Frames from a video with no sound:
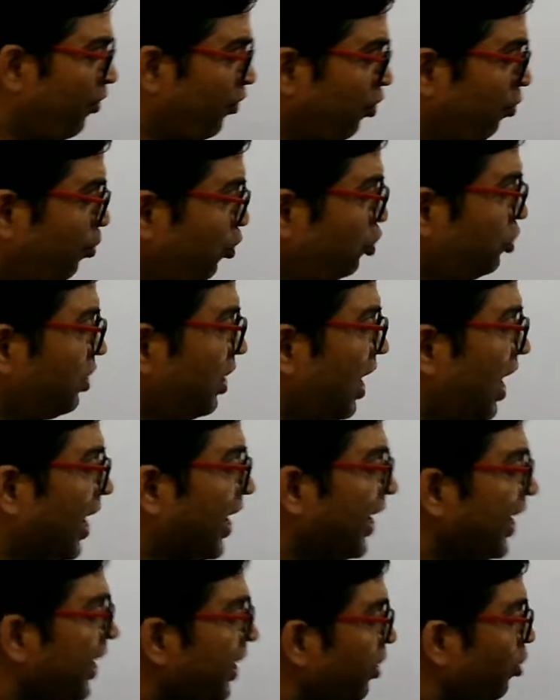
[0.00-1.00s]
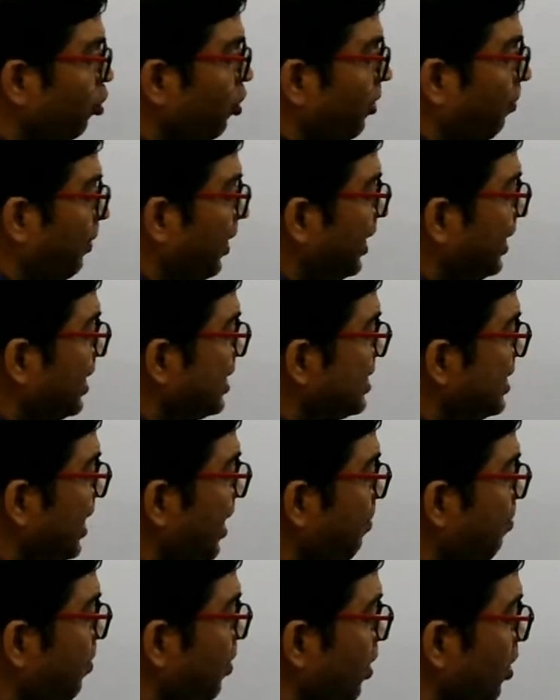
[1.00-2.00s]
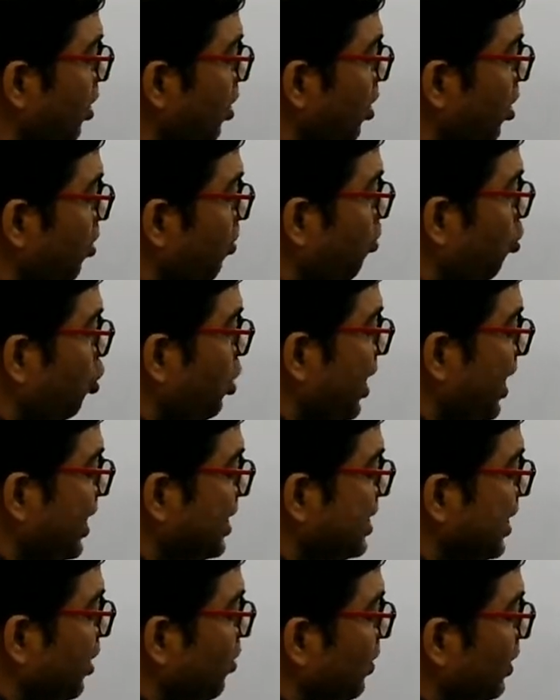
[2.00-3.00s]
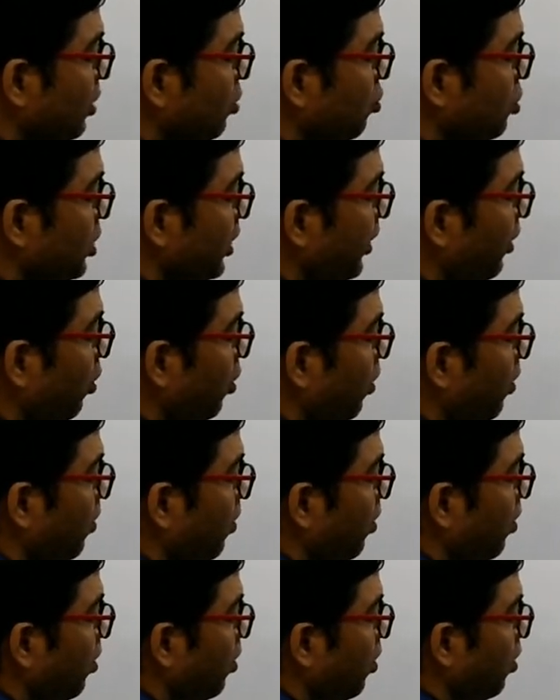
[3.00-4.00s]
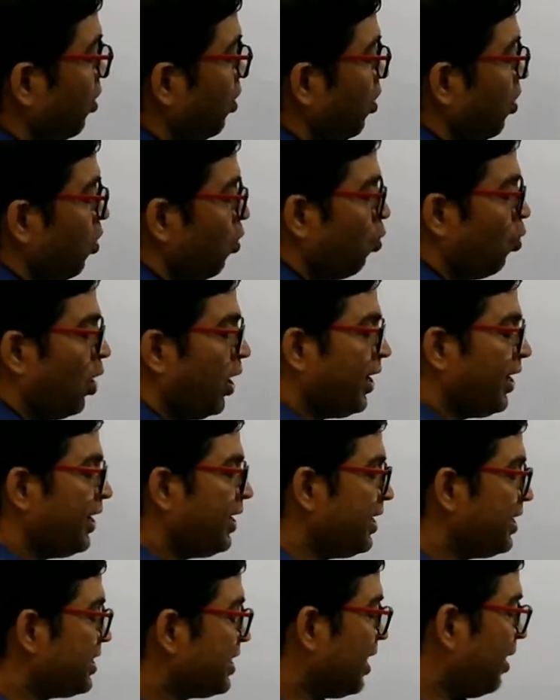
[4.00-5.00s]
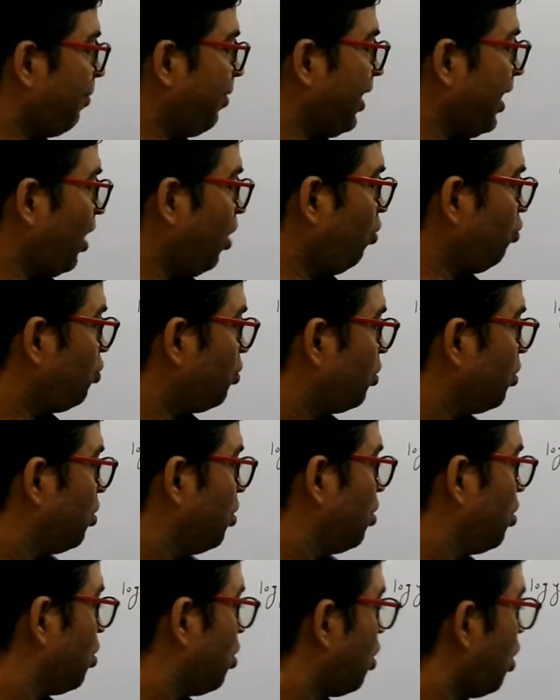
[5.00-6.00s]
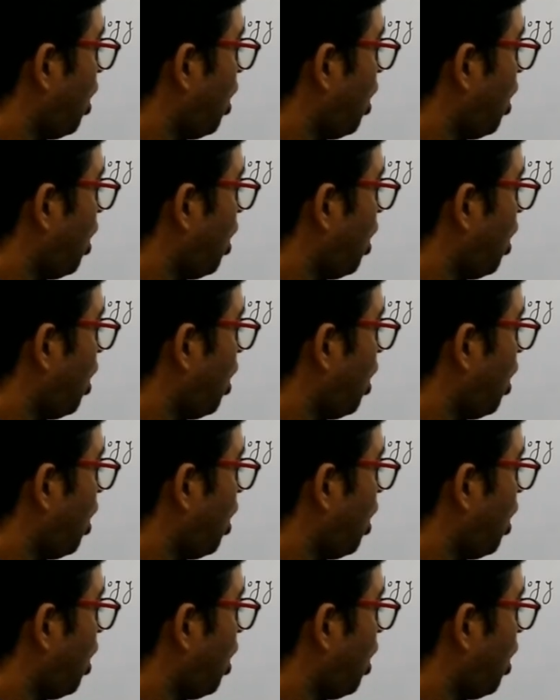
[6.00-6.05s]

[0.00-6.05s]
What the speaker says: Now you repeat the step, put x equal to 0. What it is coming out?